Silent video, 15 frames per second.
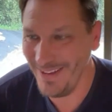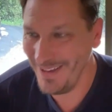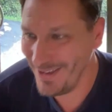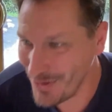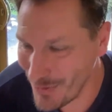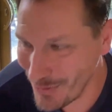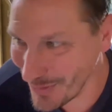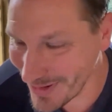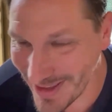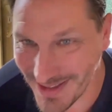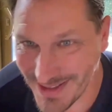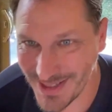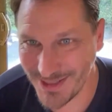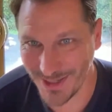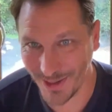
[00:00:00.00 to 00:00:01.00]
you
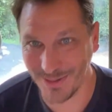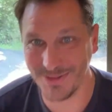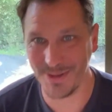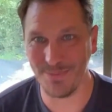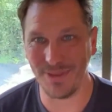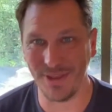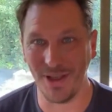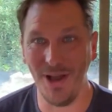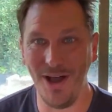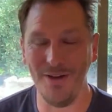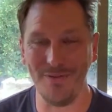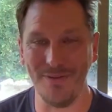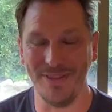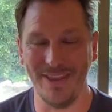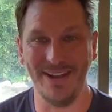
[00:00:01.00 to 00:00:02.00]
forget to turn something
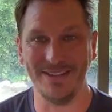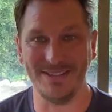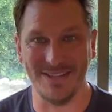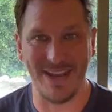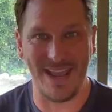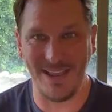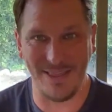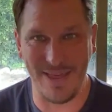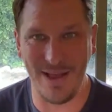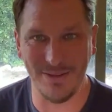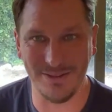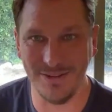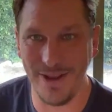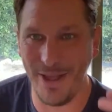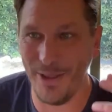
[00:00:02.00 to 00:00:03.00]
off and then it's an
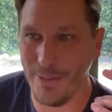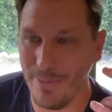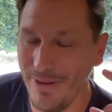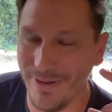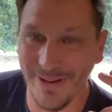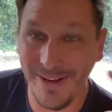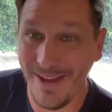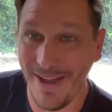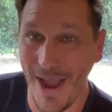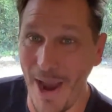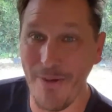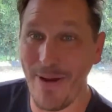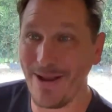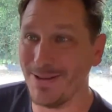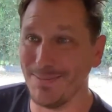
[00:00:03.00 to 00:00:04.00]
$8,000 bill. I
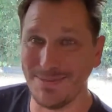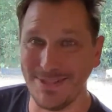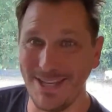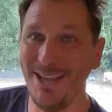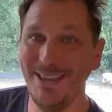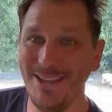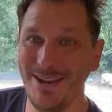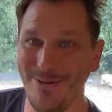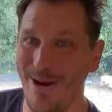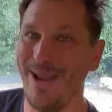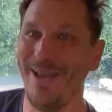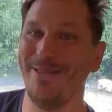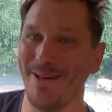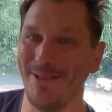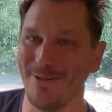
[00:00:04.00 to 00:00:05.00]
racked up 10
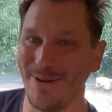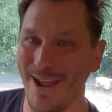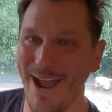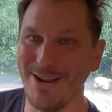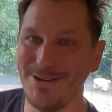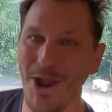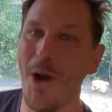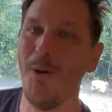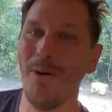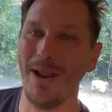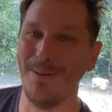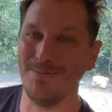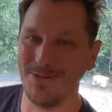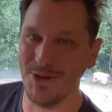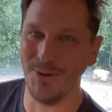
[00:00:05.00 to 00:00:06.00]
grand the other day. I know what
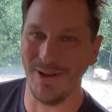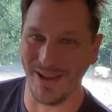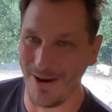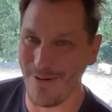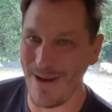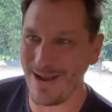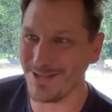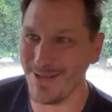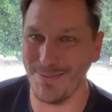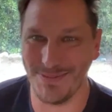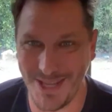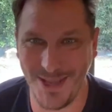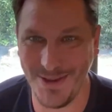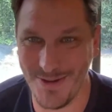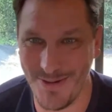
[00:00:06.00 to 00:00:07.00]
I'm doing. I racked up
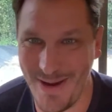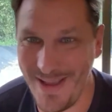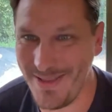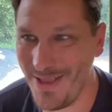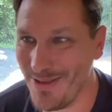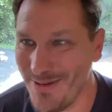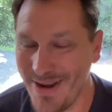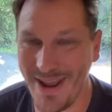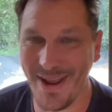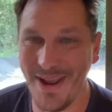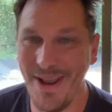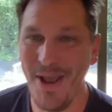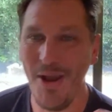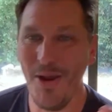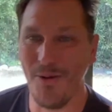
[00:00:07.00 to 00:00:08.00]
10 grand the other day
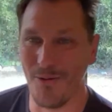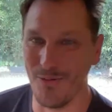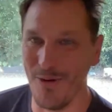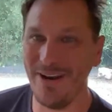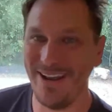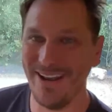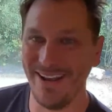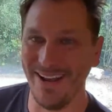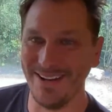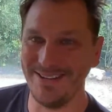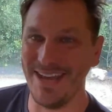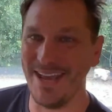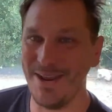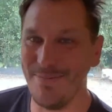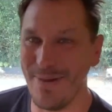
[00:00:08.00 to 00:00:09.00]
running a
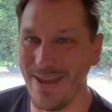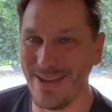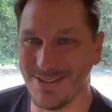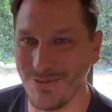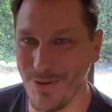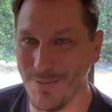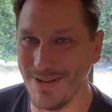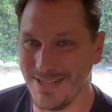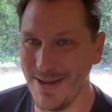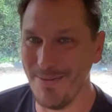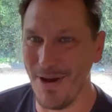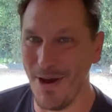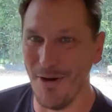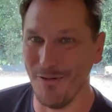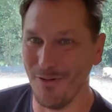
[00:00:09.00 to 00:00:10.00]
database from a
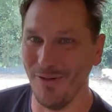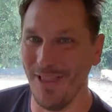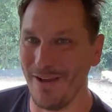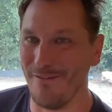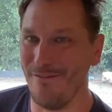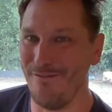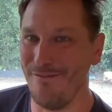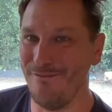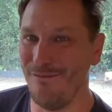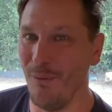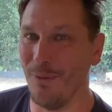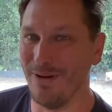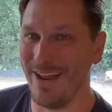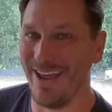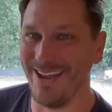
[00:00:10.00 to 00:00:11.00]
demo for like
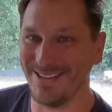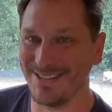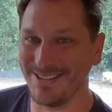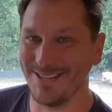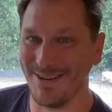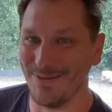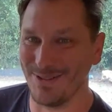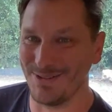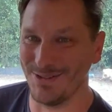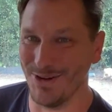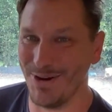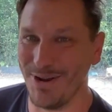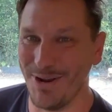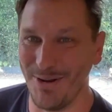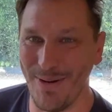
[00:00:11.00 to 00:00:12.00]
4 days because I was
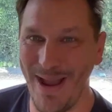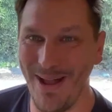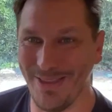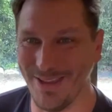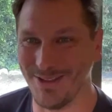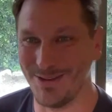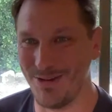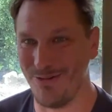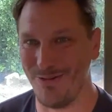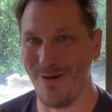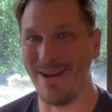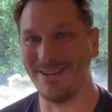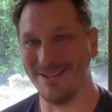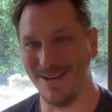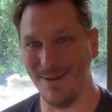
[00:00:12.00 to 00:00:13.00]
jerking around and
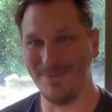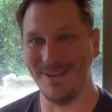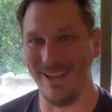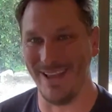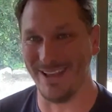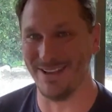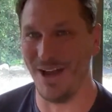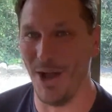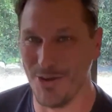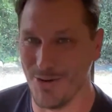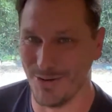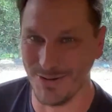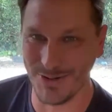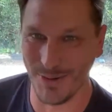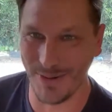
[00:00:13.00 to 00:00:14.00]
cranked it up to like
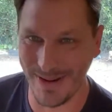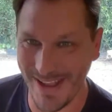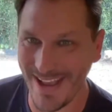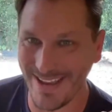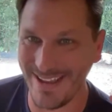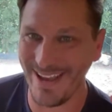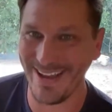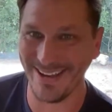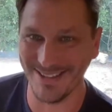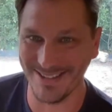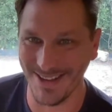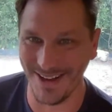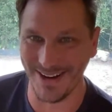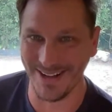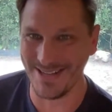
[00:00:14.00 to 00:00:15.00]
128 gigs
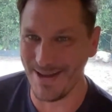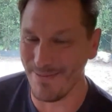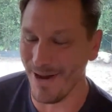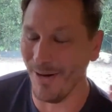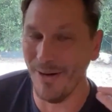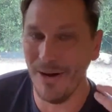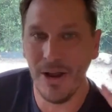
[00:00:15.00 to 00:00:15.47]
on a demo,